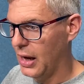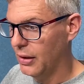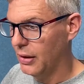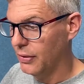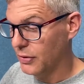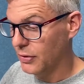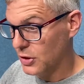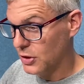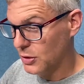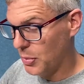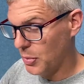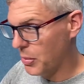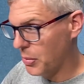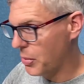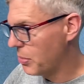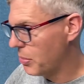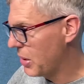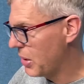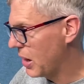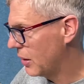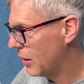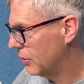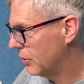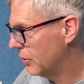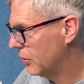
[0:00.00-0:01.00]

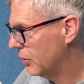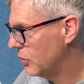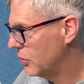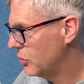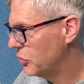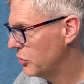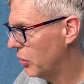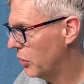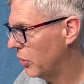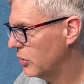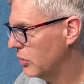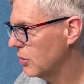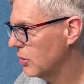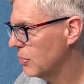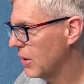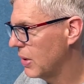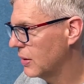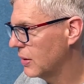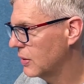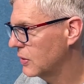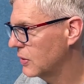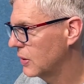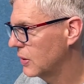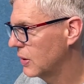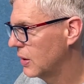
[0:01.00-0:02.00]
swiML
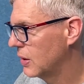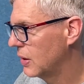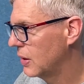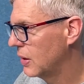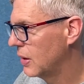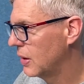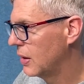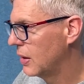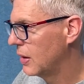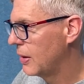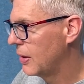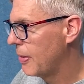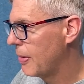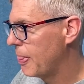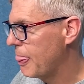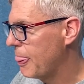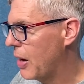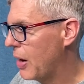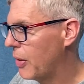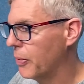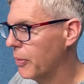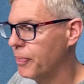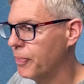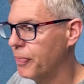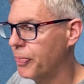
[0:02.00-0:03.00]
document.
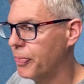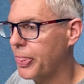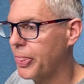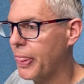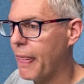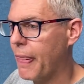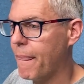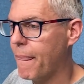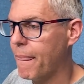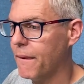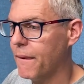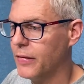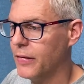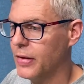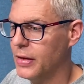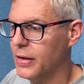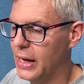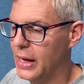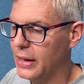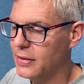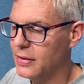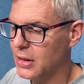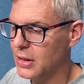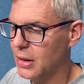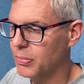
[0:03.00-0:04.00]
Now, the
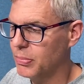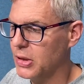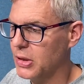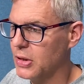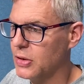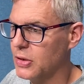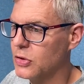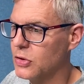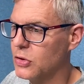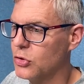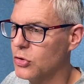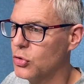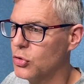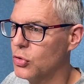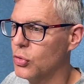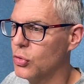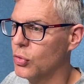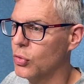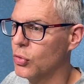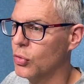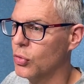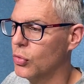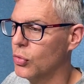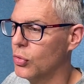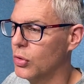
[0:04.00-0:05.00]
next step is
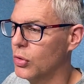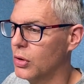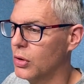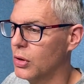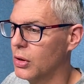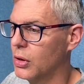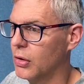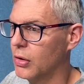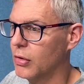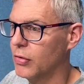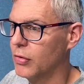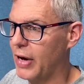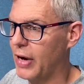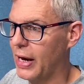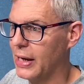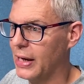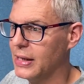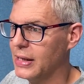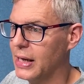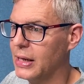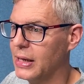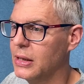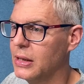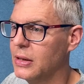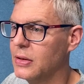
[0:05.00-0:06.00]
to
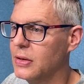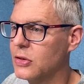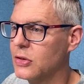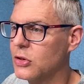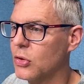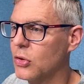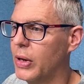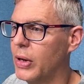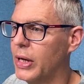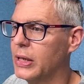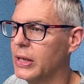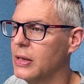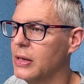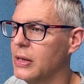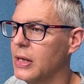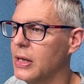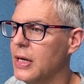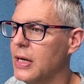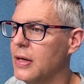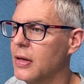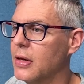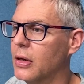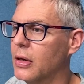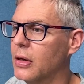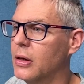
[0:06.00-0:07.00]
validate it. So I can
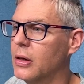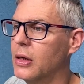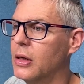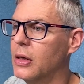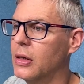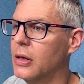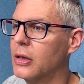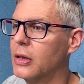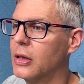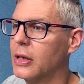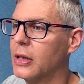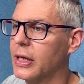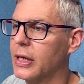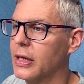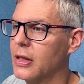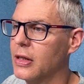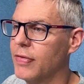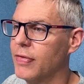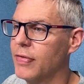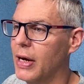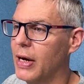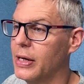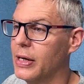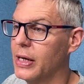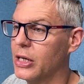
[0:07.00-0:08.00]
either click the
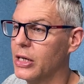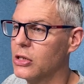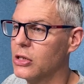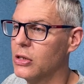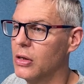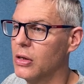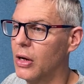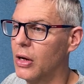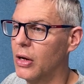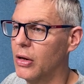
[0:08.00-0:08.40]
validation